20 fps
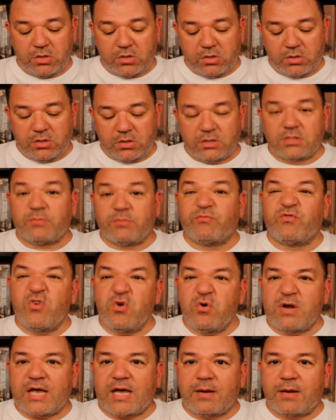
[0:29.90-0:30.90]

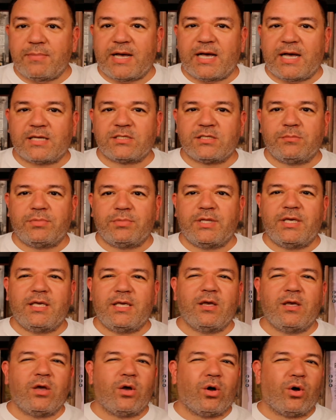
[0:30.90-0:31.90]
food on
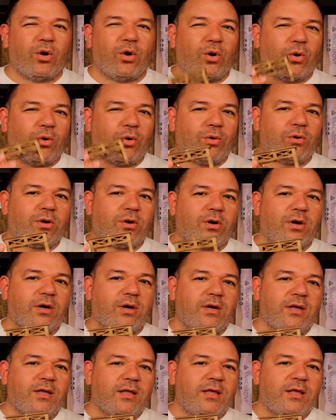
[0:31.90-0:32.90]
possibly,
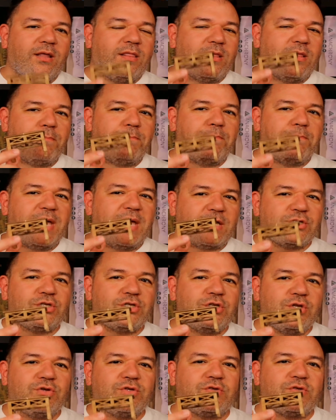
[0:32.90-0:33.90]
or the best
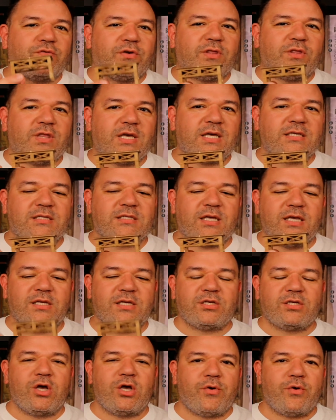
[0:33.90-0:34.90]
use for this
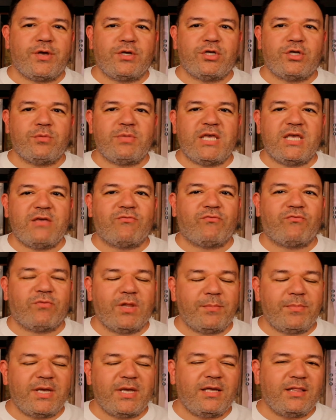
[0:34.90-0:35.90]
is going to be
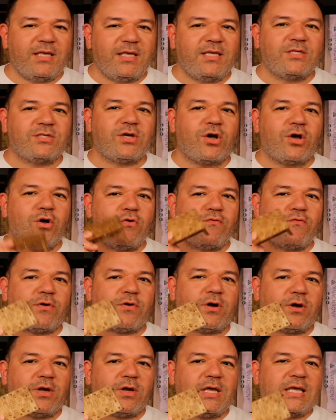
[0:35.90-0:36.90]
flipping these
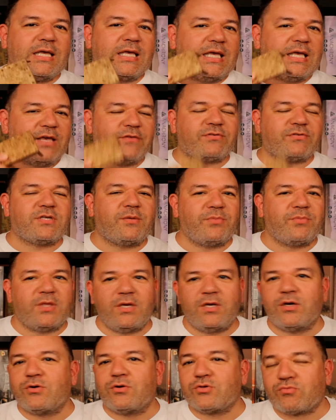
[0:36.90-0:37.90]
over if something
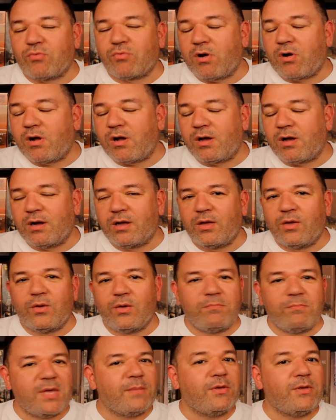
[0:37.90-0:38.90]
goes wrong,
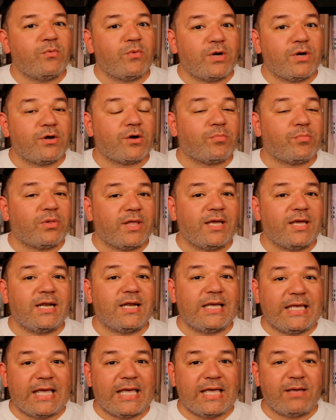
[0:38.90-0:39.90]
maybe when you're playing a
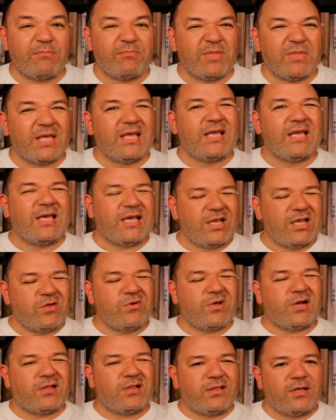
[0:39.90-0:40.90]
game and you
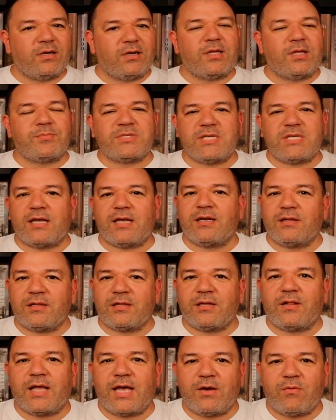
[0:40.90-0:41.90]
get a little upset and a
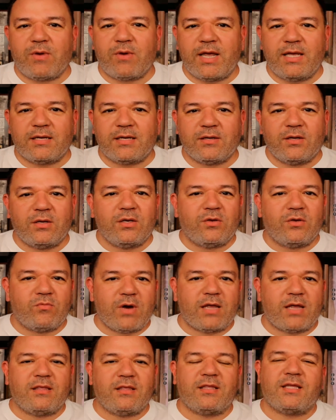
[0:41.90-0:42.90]
little irate,
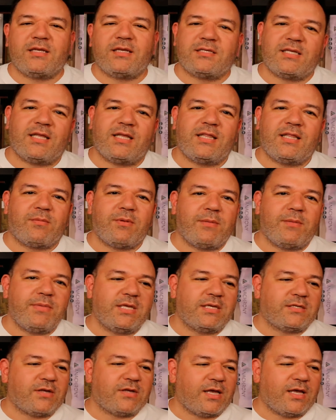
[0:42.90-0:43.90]
rather than sitting there maybe
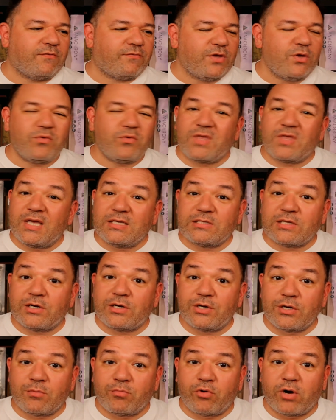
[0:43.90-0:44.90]
saying a few things under
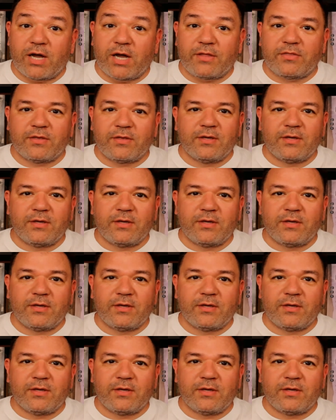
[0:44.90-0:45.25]
your breath.